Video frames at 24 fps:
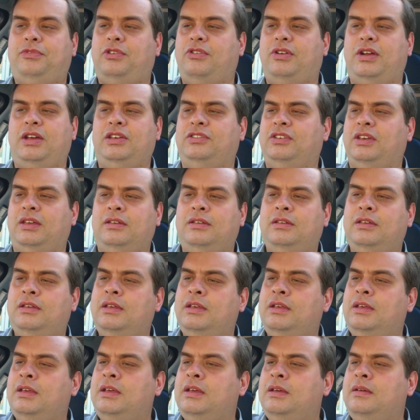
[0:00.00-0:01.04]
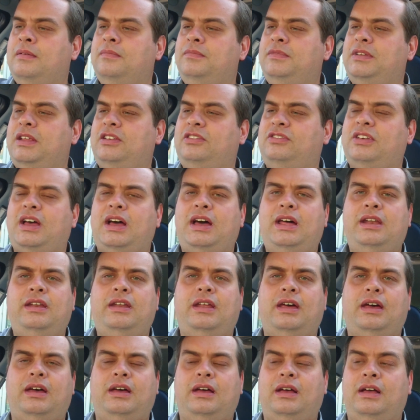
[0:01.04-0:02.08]
Crazy.
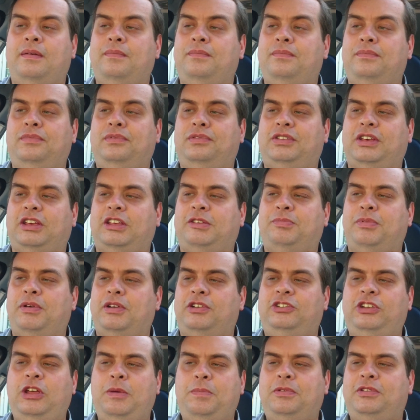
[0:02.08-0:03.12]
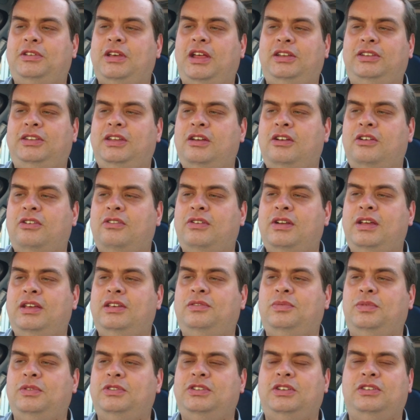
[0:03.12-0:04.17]
Nissan, 6.2%
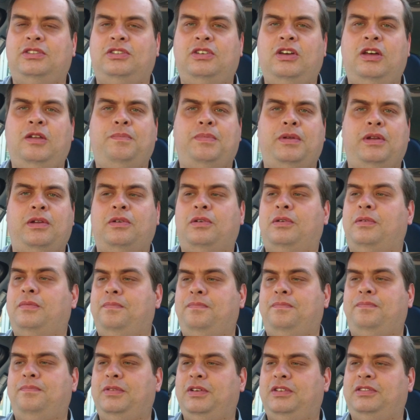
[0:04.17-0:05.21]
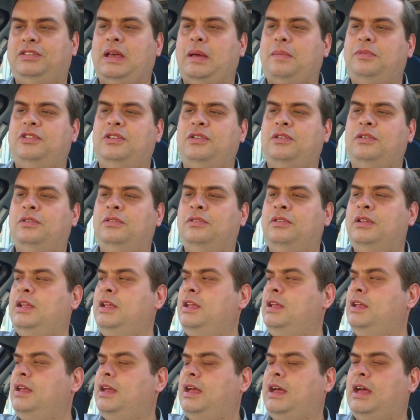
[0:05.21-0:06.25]
increase, which is good but not exceptional.
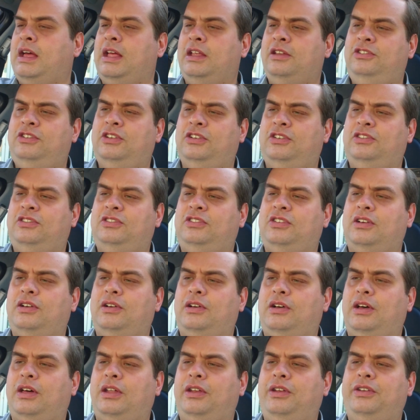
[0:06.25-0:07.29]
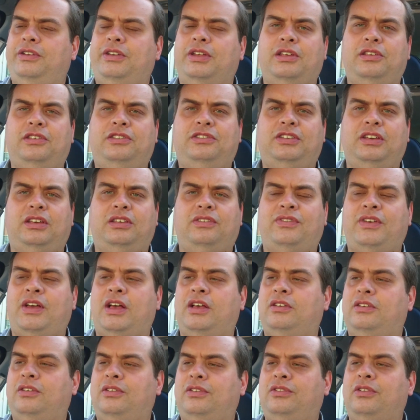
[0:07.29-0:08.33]
Just under
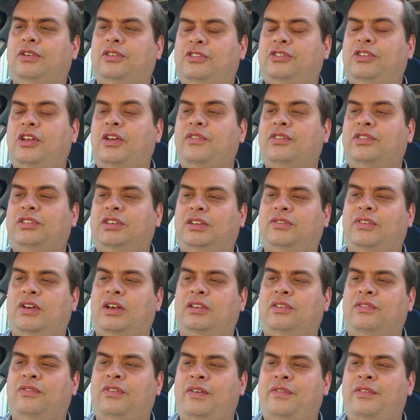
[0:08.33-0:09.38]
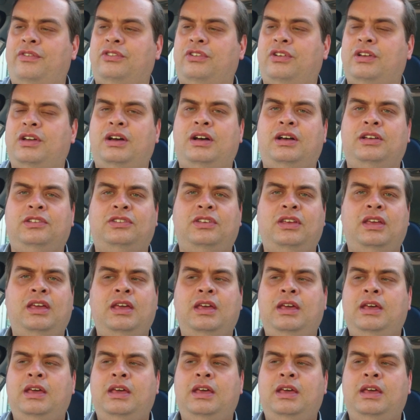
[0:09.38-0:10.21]
6,000, just over 6,500 cars.